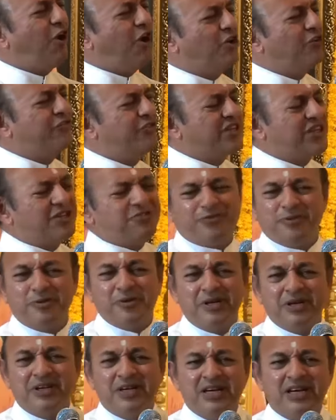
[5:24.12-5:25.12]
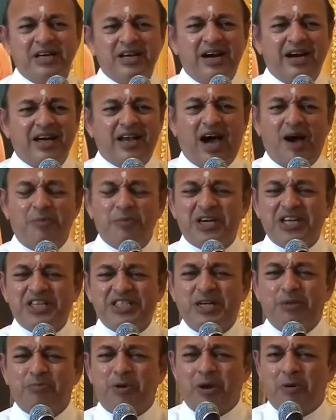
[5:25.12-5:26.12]
follower of
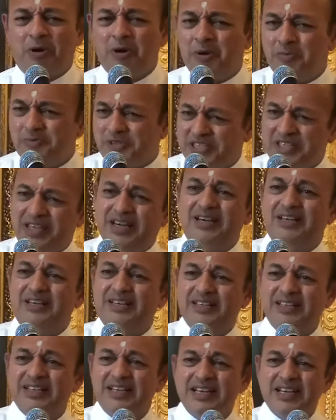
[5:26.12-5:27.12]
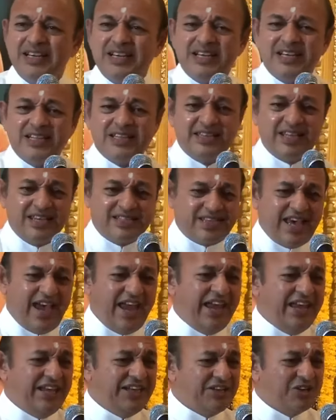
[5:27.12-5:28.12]
Ramakrishna Paramahamsa, the
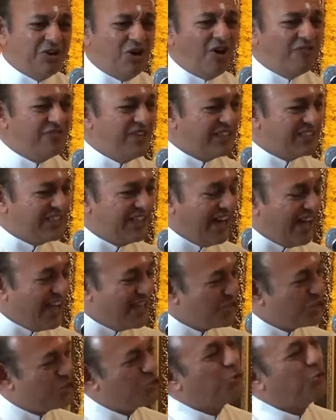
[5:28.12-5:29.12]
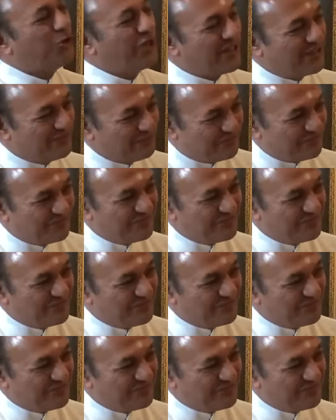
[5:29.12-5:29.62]
saint of Dakshineshwar.